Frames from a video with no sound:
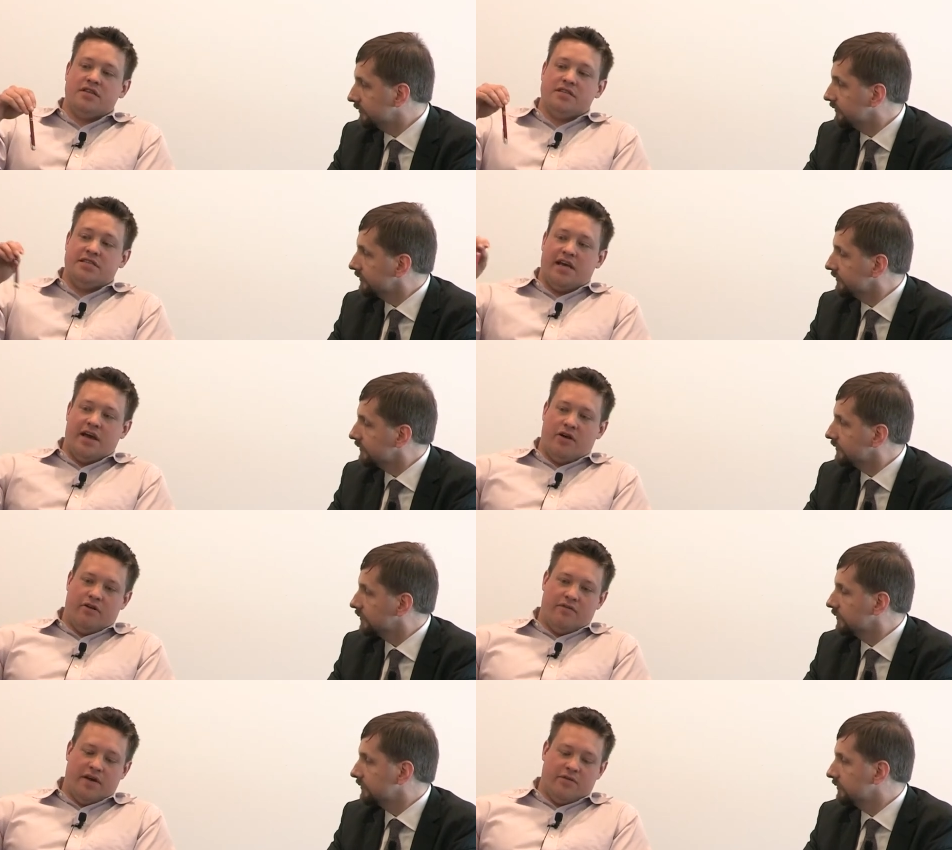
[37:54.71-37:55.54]
Speaker 1: the
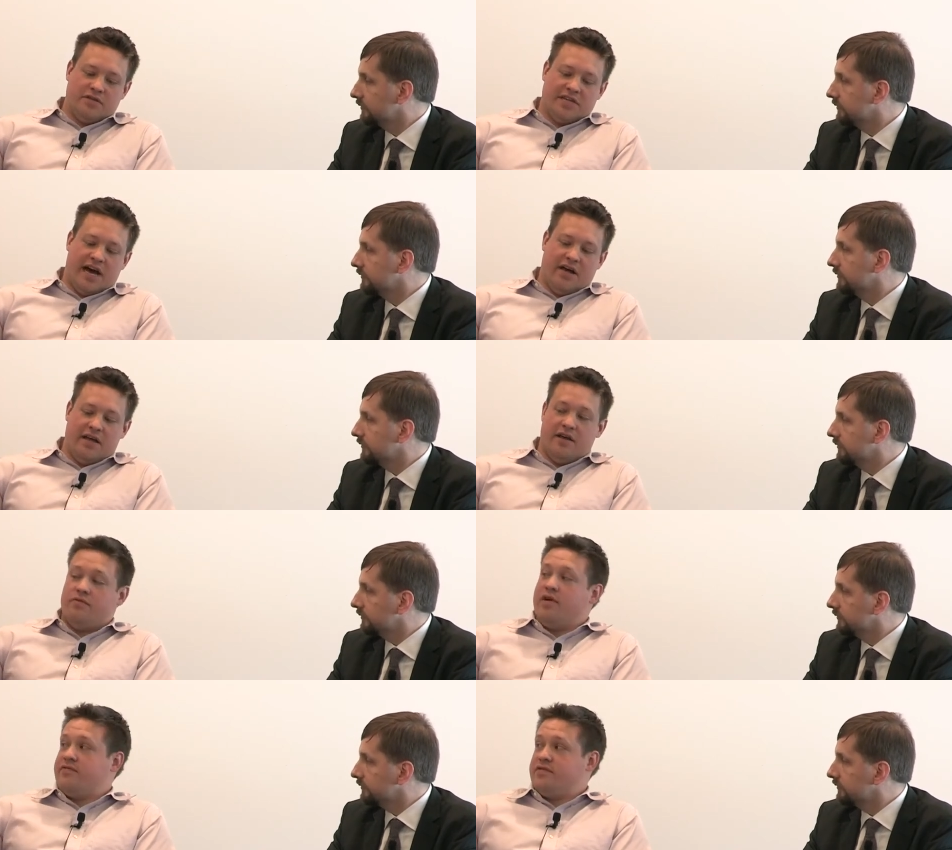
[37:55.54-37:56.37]
DAO event, which Al
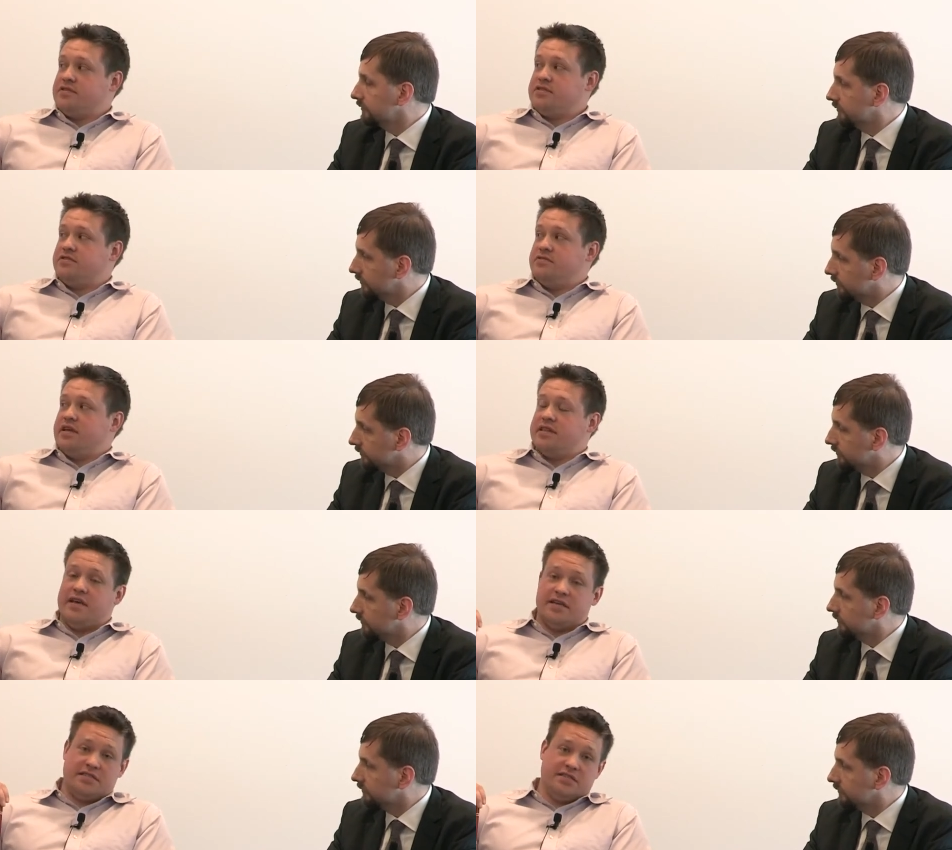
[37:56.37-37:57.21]
had referenced to,
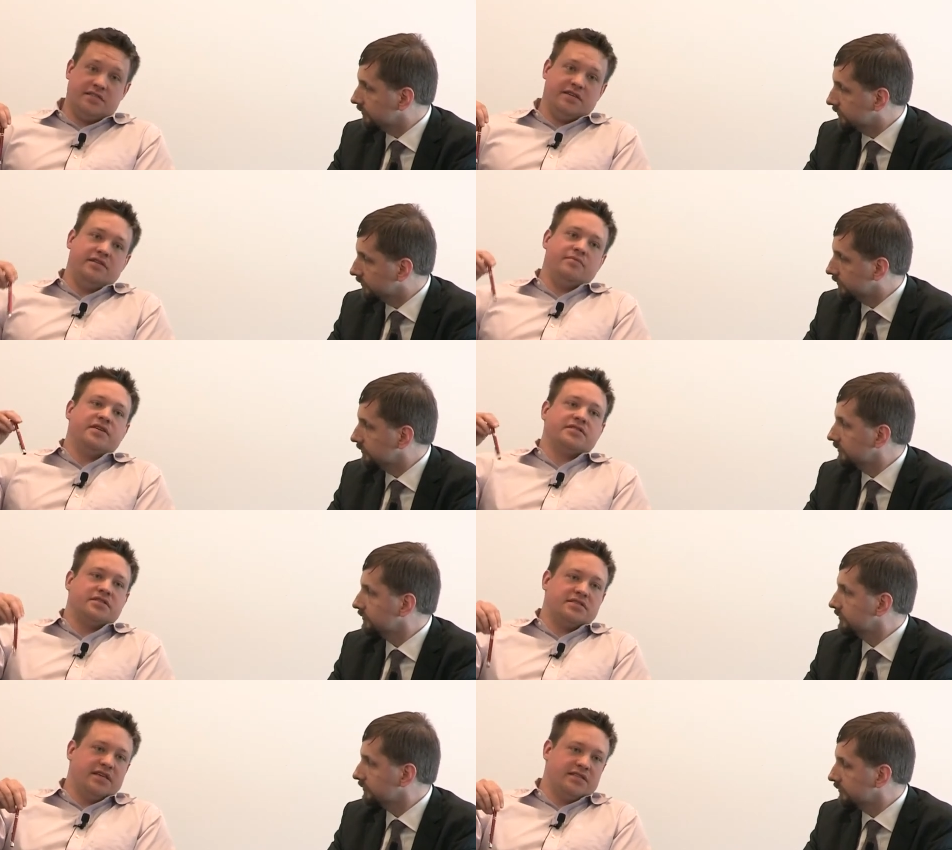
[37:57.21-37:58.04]
that the SEC
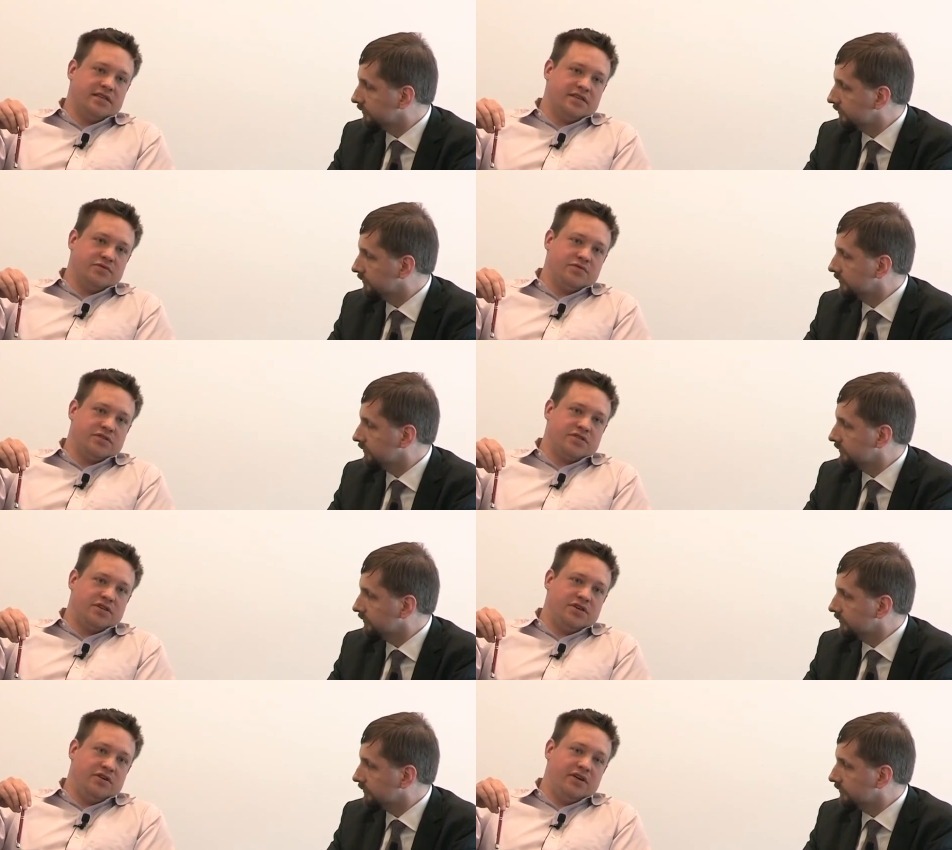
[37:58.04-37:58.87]
basically says that this was a
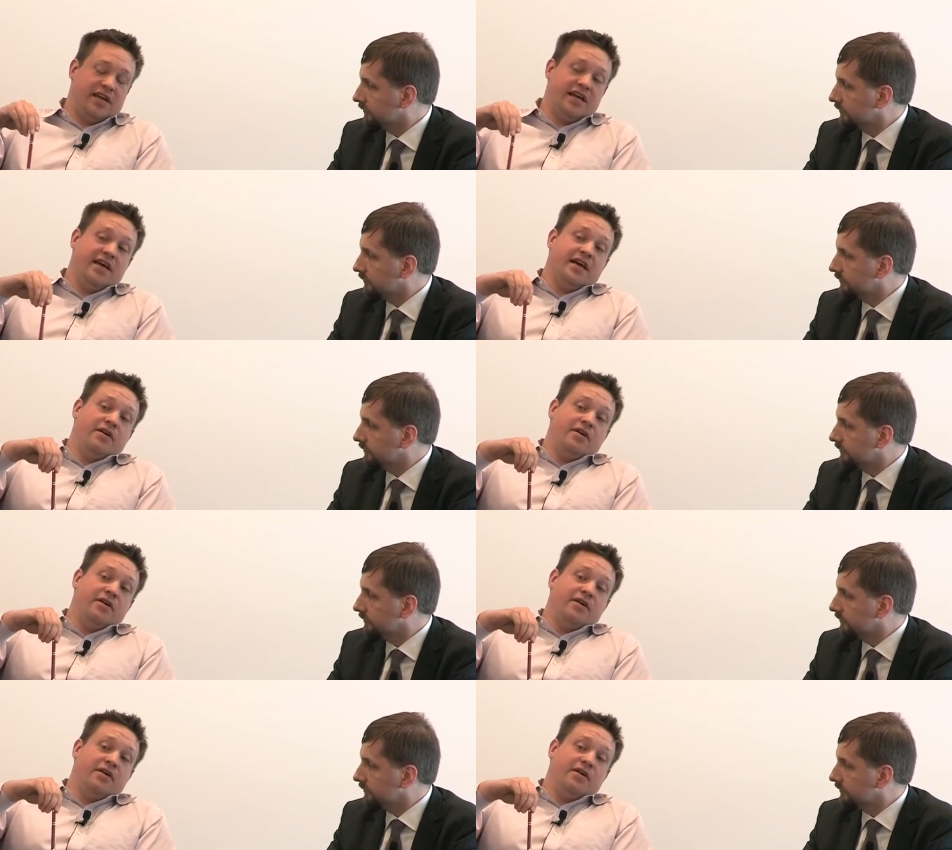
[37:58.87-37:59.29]
security